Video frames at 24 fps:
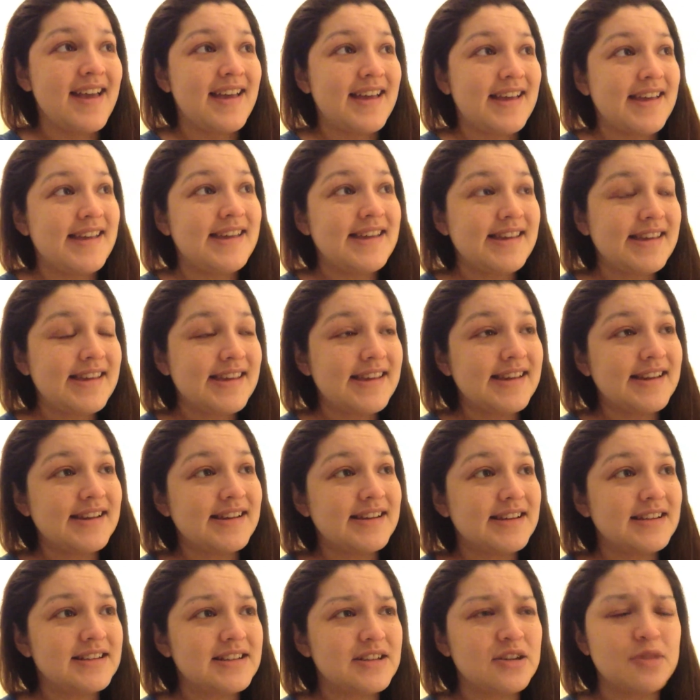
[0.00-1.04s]

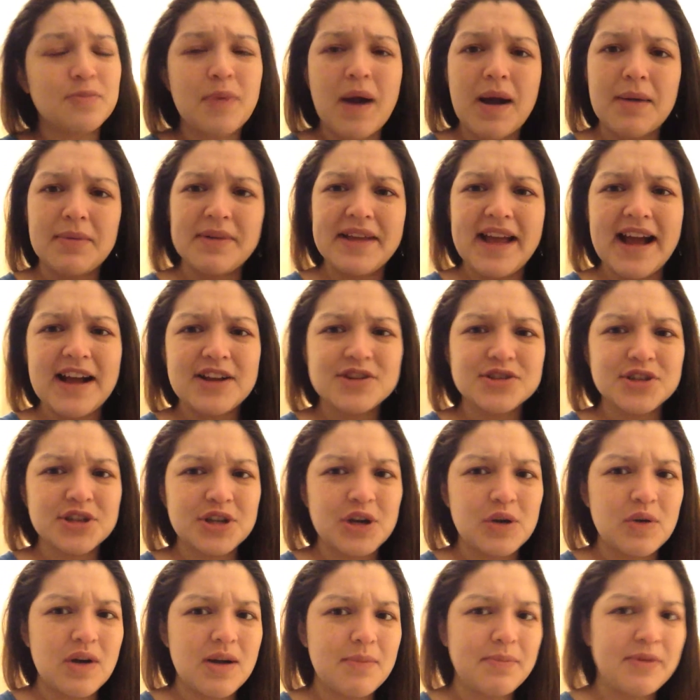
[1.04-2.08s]
And it'll probably actually
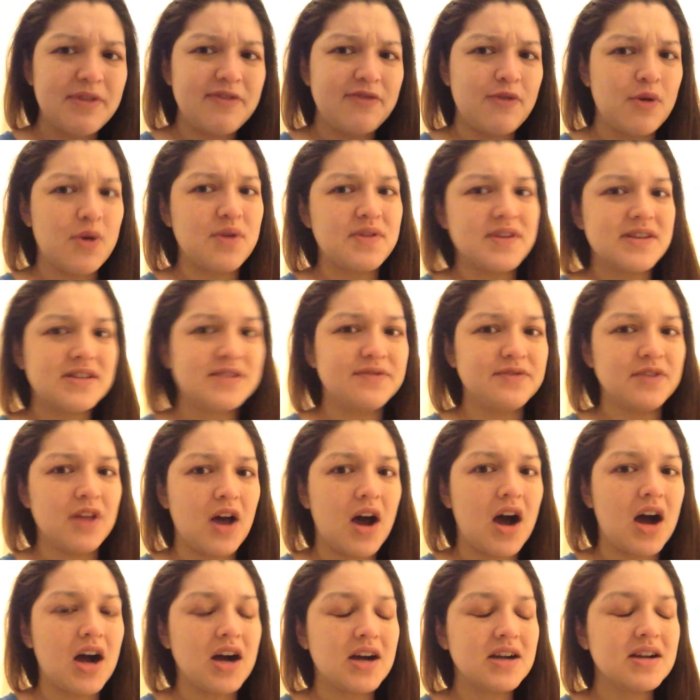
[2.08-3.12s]
go up before this
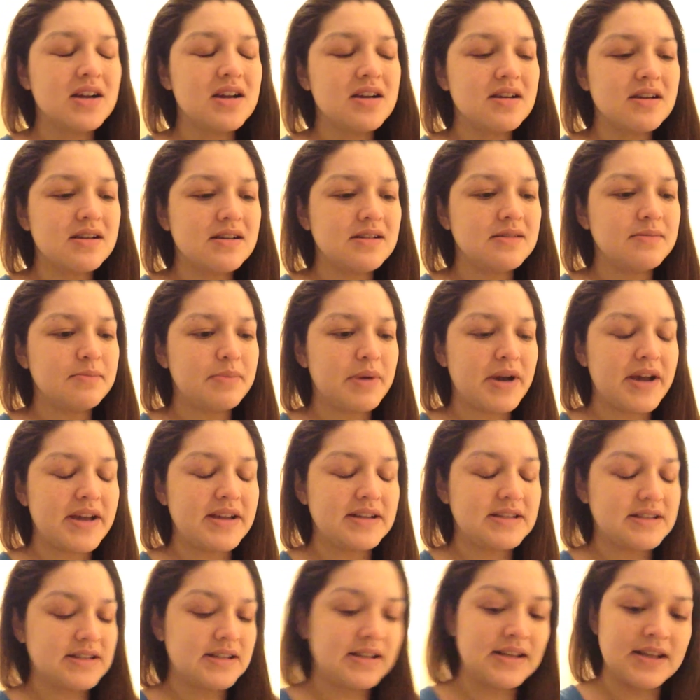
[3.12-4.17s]
vlog,
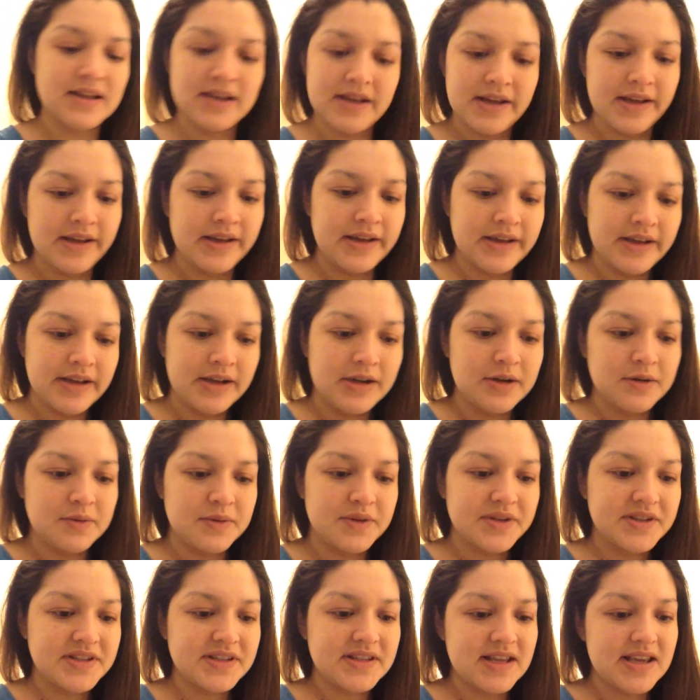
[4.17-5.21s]
but
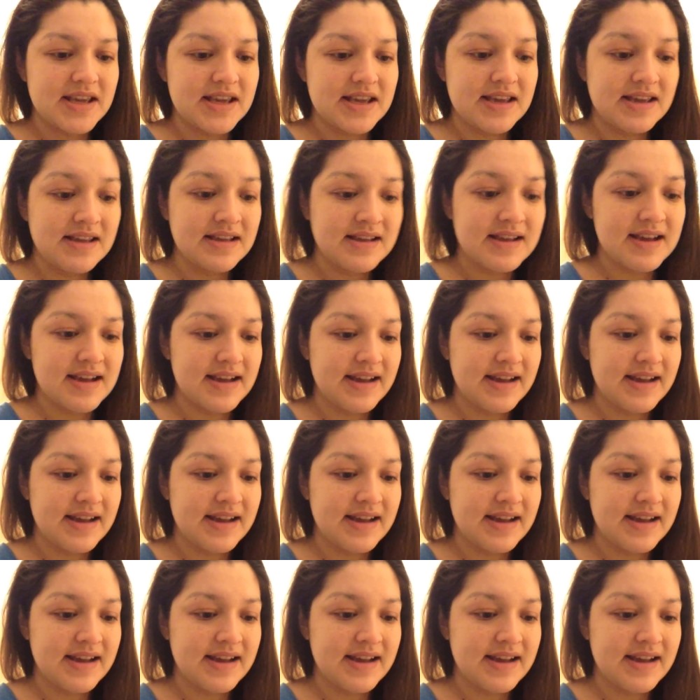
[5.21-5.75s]
we'll see.